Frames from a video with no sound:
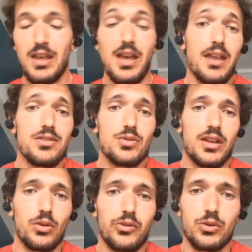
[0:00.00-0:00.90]
and you can
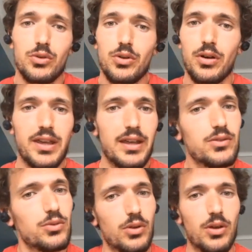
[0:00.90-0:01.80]
also get
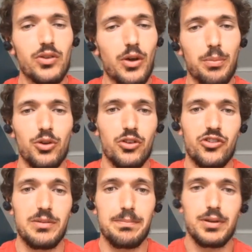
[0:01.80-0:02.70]
to the
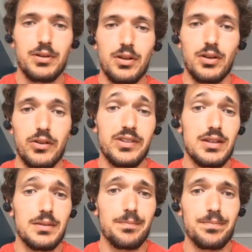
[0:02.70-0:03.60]
entrepreneurship
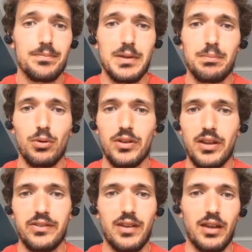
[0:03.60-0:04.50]
scene. People that
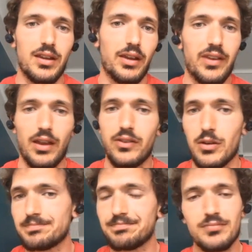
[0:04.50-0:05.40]
start their startup.
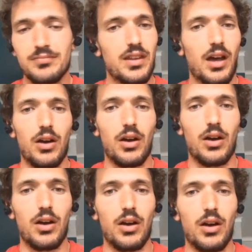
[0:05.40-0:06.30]
There are a
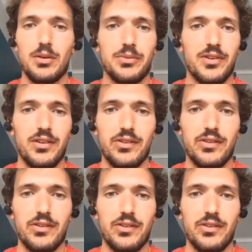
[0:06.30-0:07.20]
lot of meetups and
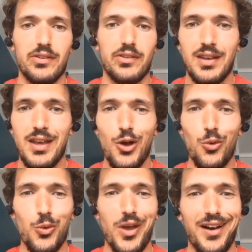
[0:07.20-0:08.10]
stuff around this.
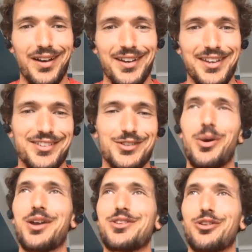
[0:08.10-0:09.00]
It's
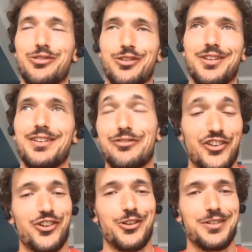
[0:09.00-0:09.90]
quite of a
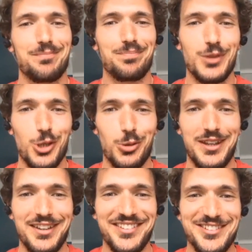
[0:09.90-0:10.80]
fashion
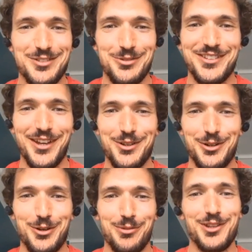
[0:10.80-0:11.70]
nowadays to start your
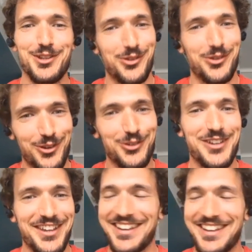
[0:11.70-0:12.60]
company. It was not the
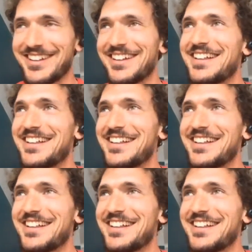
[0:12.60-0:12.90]
case like